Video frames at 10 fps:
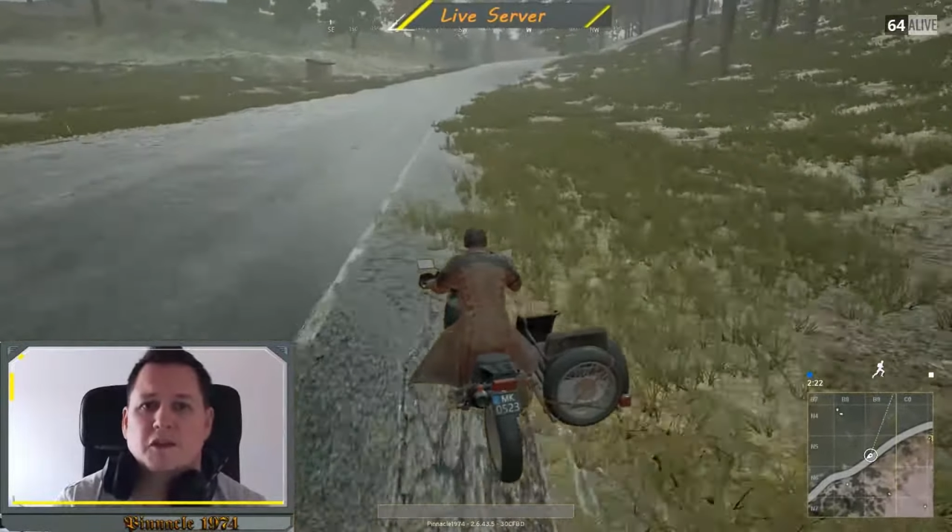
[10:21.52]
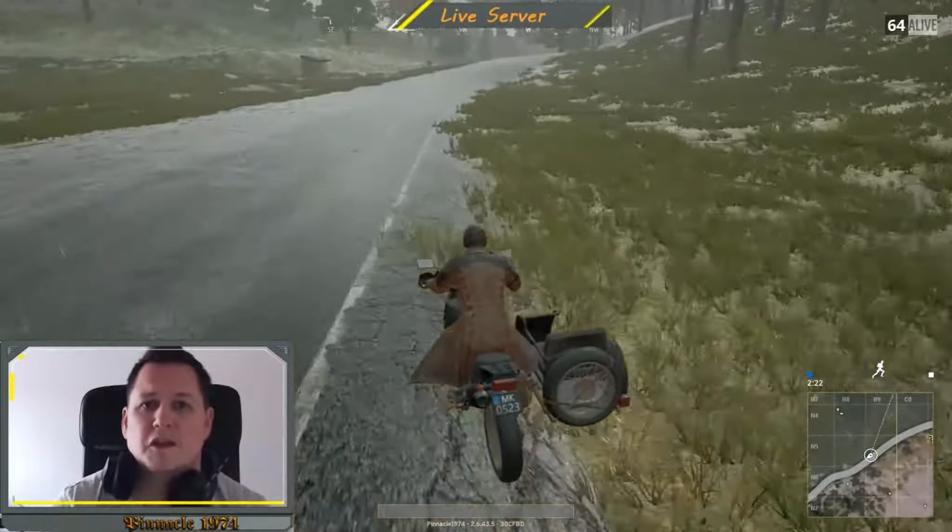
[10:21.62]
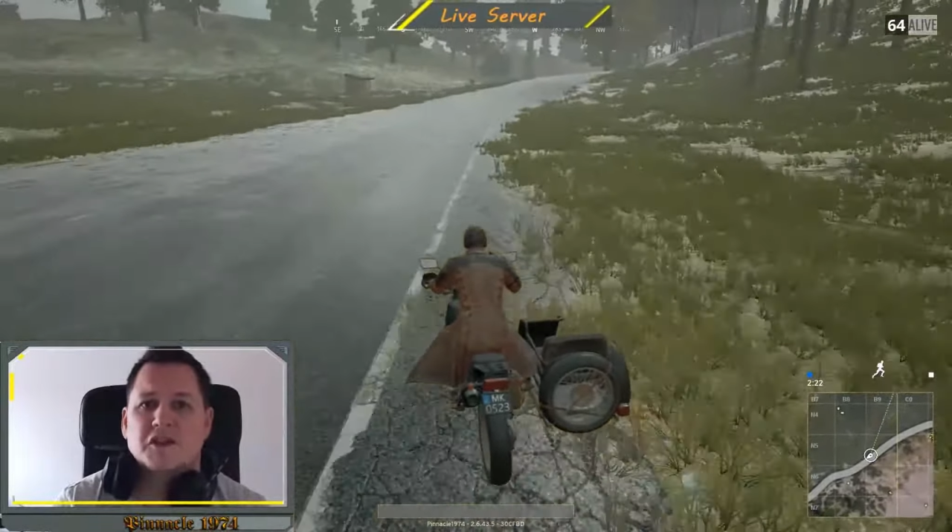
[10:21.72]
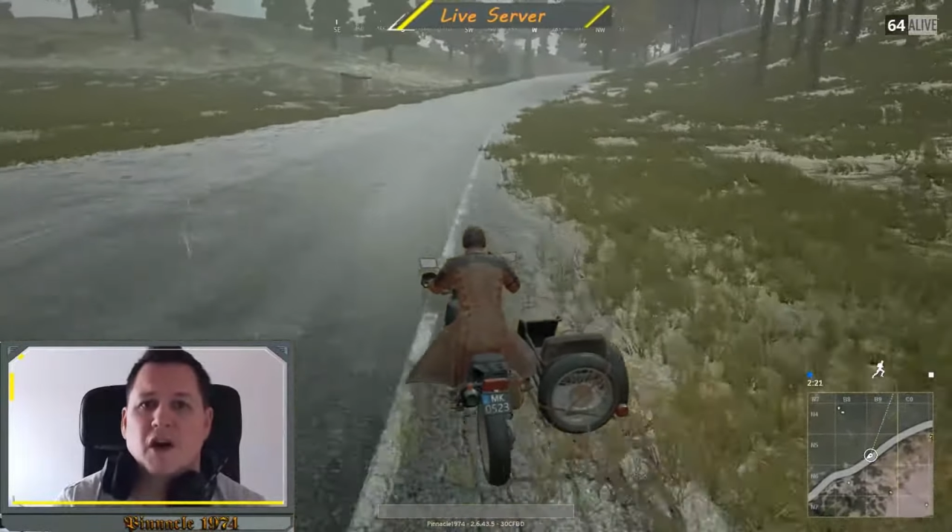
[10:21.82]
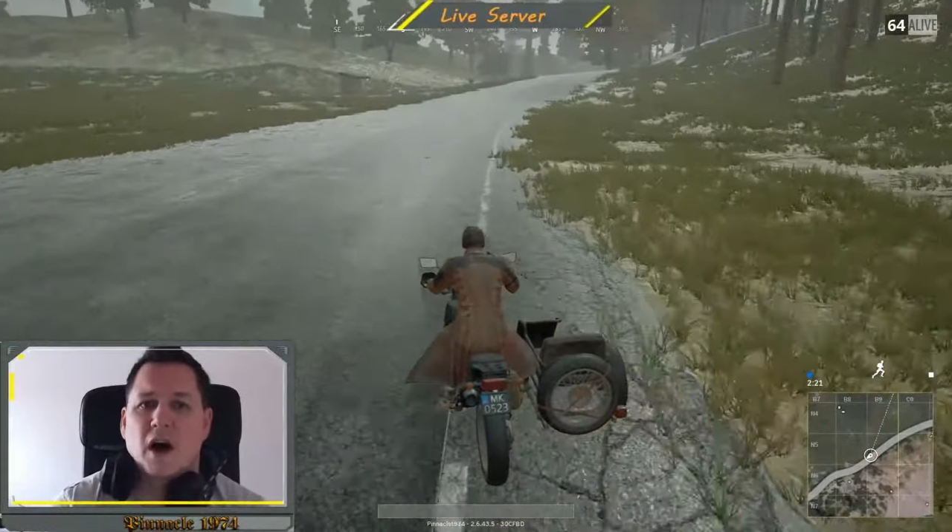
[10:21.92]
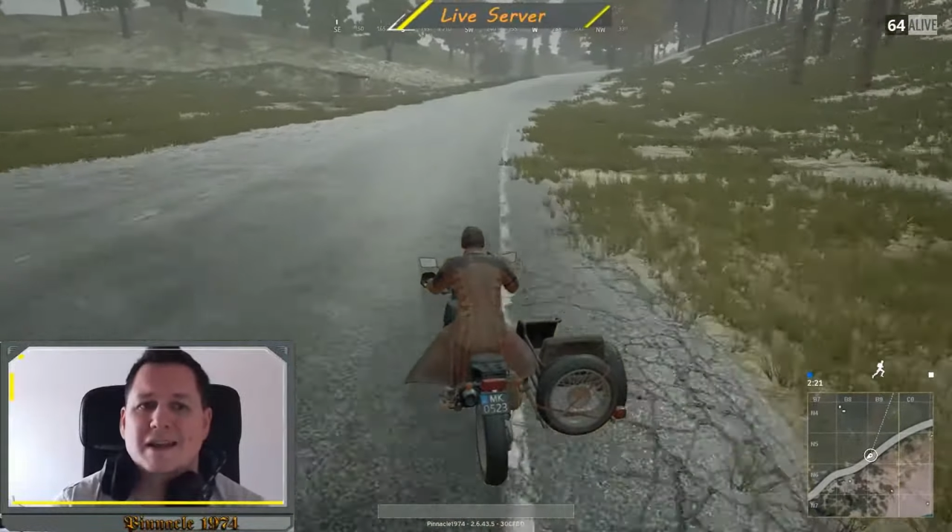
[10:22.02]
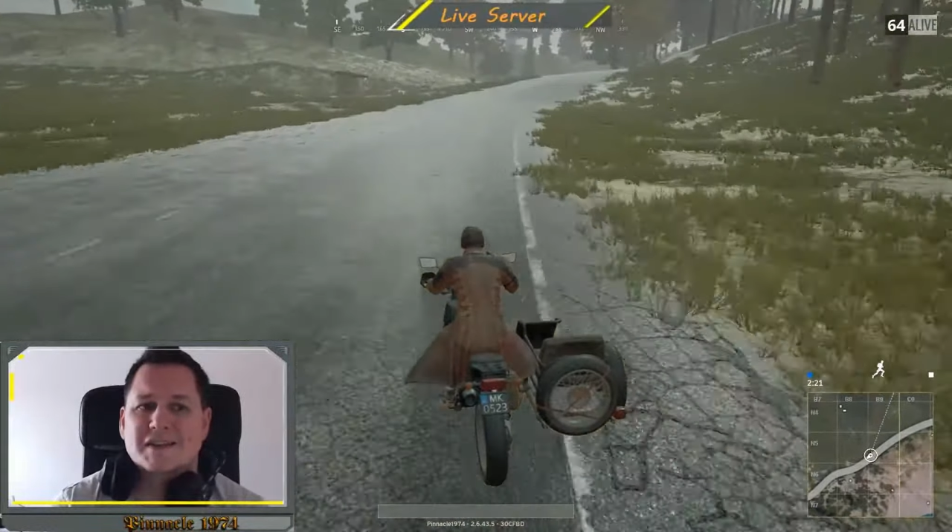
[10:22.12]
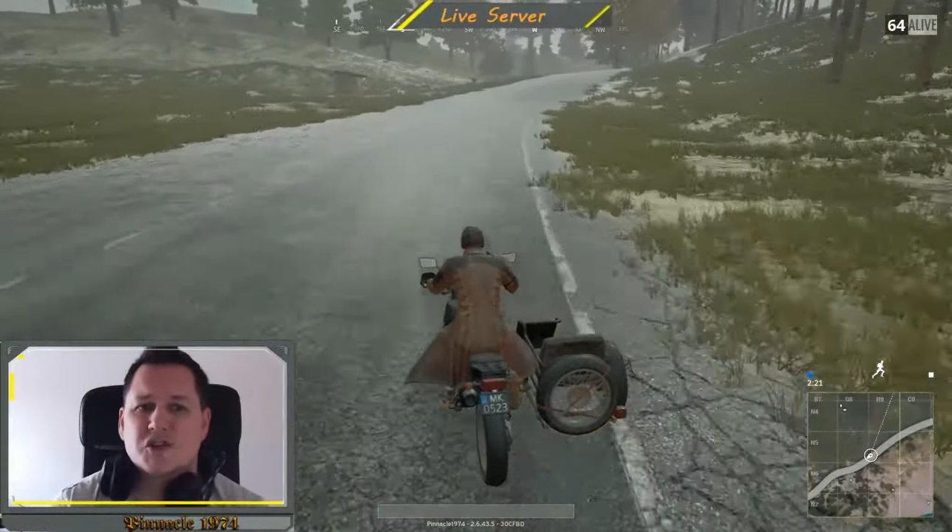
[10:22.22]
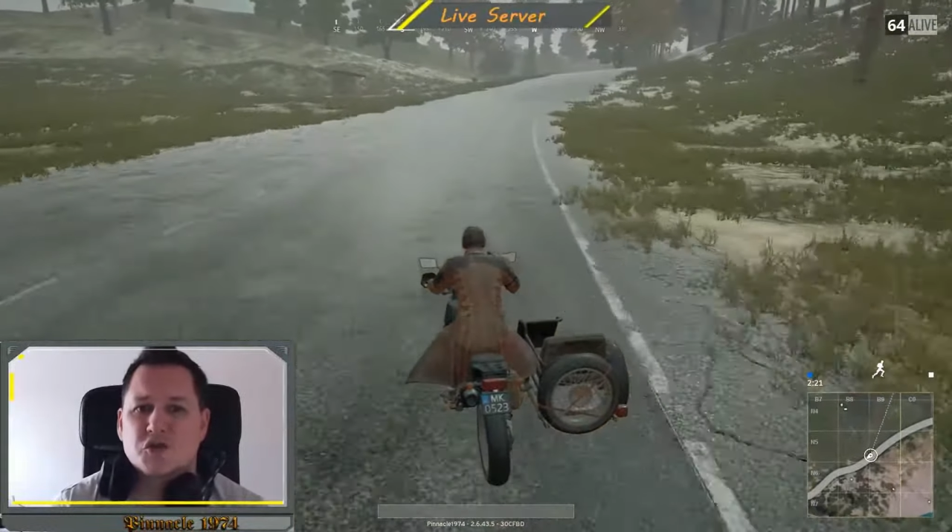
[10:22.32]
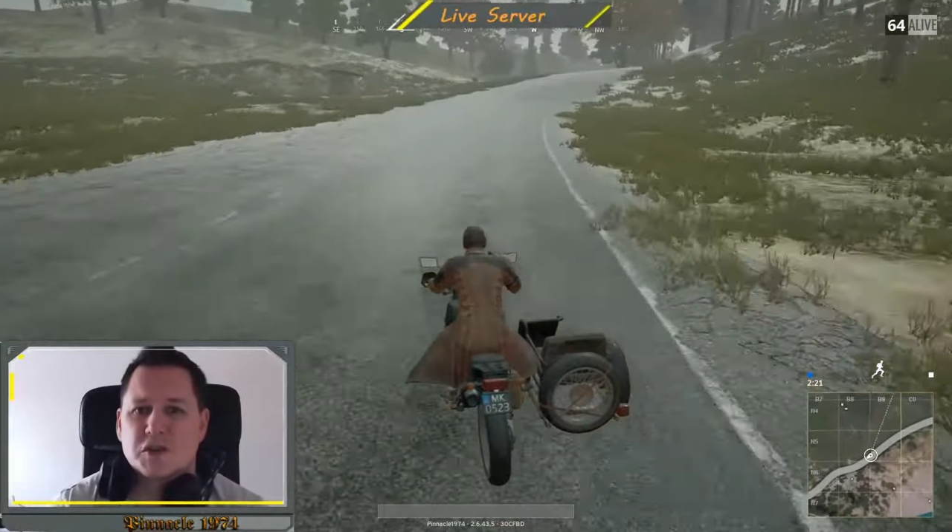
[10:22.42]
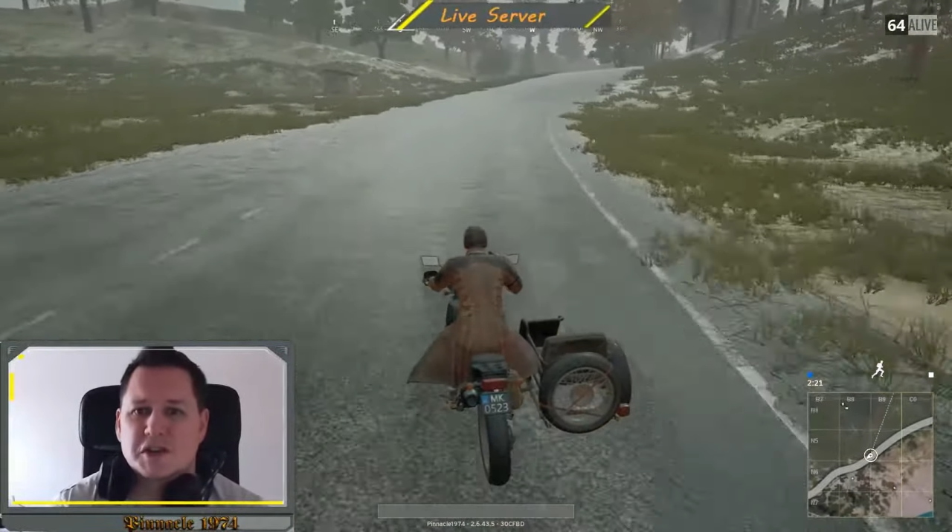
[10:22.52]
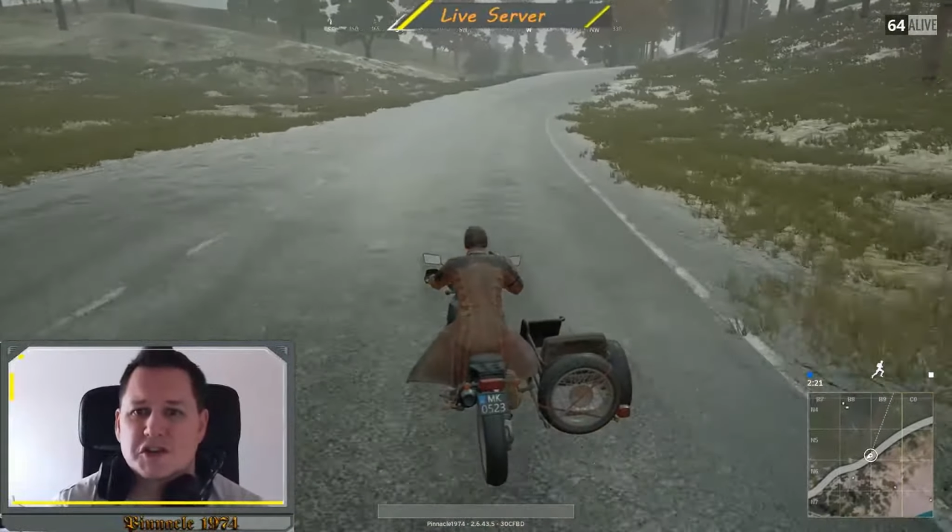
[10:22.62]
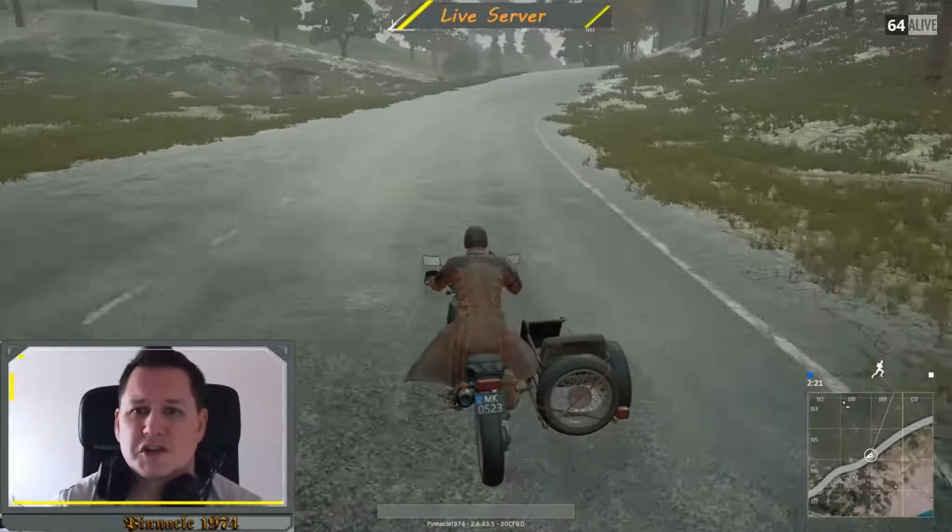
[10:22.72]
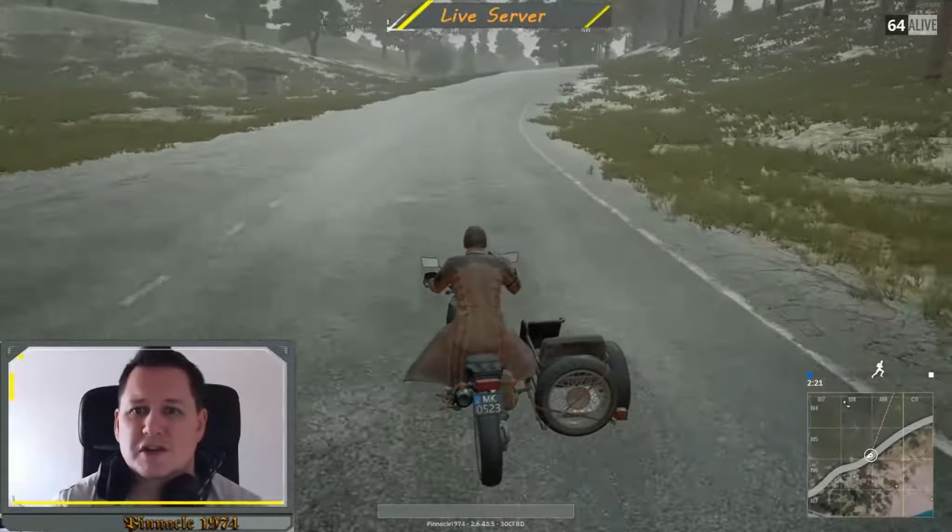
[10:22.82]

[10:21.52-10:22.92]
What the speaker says: the tyre screech